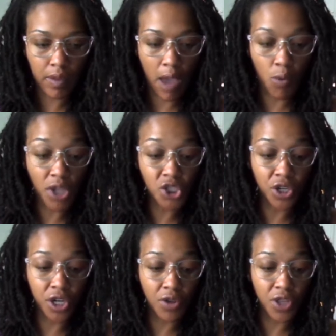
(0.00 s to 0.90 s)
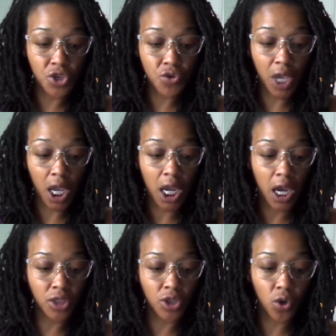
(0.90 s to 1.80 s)
I want you to know that you can
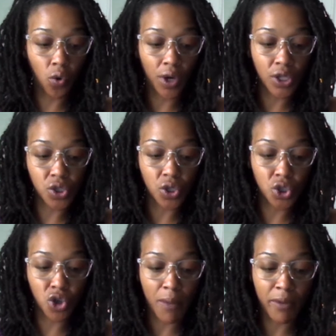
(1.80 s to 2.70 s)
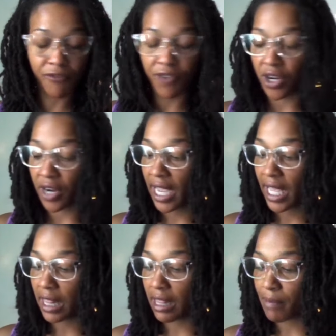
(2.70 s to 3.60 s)
cut the cords to drama, fear,
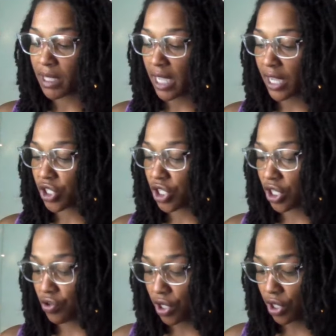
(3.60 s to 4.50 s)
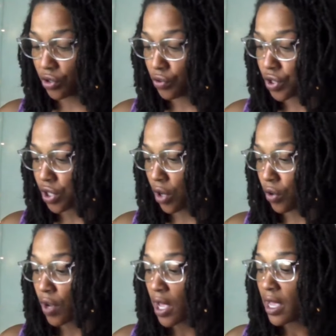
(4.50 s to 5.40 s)
and limitation. You can do
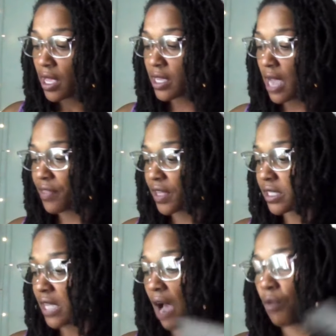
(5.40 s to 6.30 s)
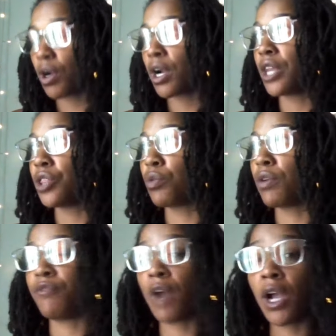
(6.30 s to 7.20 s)
so. Yeah, the tower in the
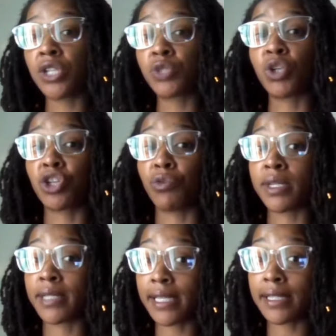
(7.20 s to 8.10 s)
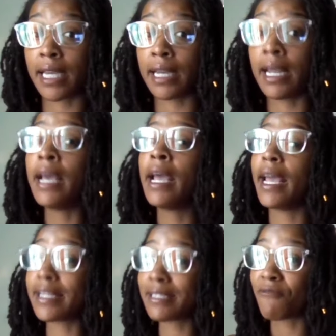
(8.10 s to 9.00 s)
reverse, what you're resisting
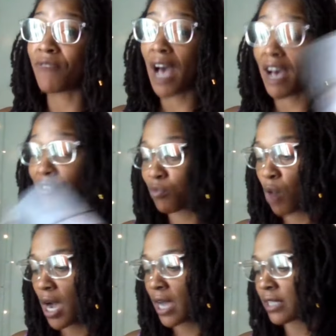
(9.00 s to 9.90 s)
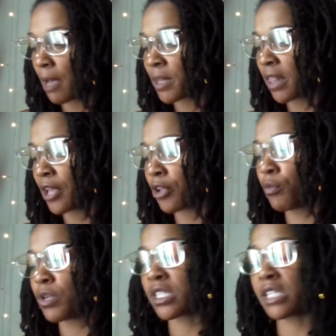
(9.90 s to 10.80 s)
is the five of wands. I mean, like you're
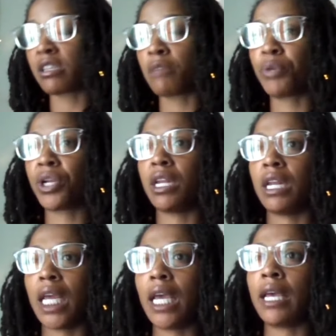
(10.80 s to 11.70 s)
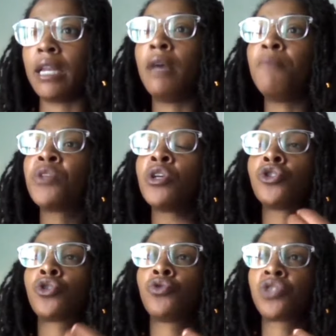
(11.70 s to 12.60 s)
resisting putting an end
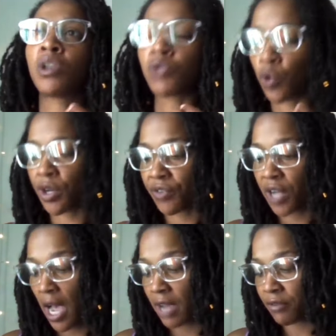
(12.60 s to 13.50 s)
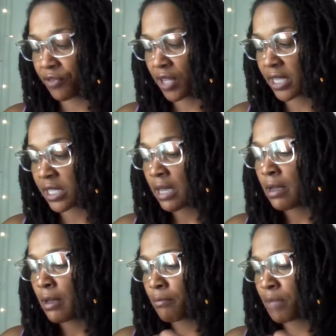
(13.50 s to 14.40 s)
to some sort of conflict
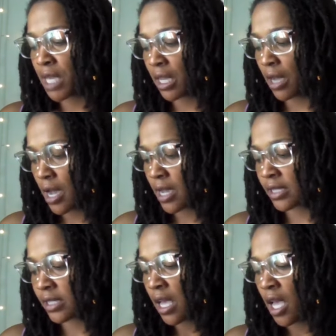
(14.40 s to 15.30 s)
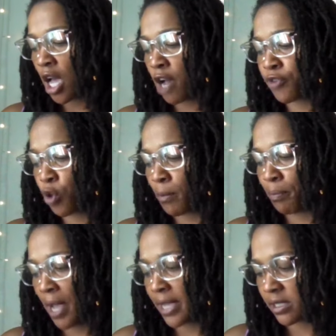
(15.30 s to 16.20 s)
because of your
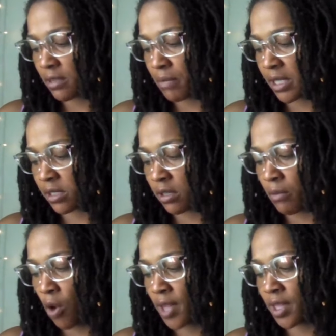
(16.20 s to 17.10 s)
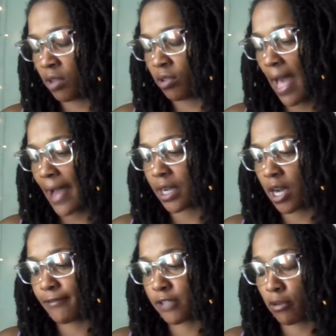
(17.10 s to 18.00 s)
pessimism on the lack
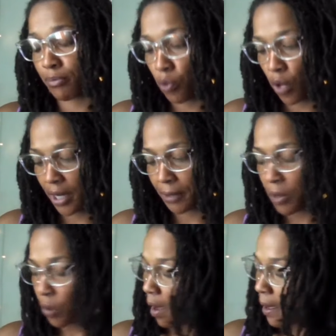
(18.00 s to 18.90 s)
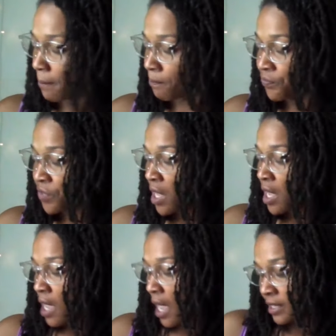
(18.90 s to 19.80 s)
of support. Okay.
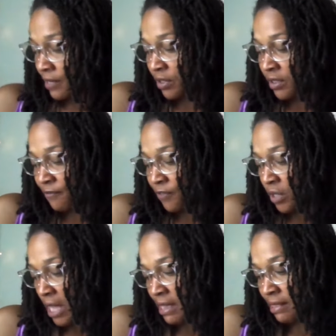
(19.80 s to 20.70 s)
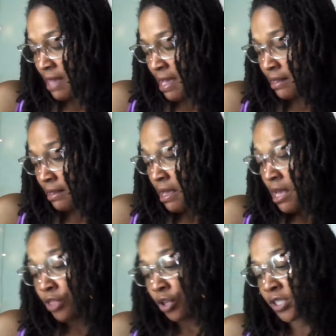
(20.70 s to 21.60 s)
I definitely feel like that
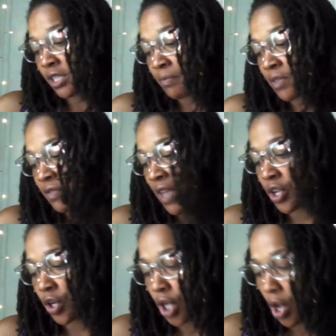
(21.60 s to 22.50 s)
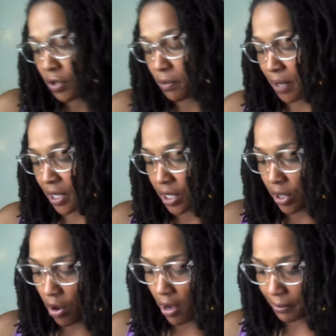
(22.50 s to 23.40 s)
there's something that you're codependent
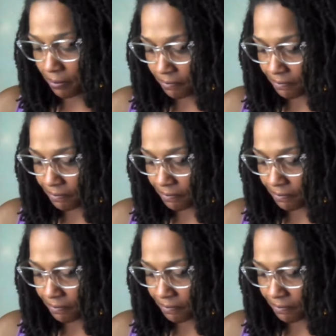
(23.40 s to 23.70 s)
on.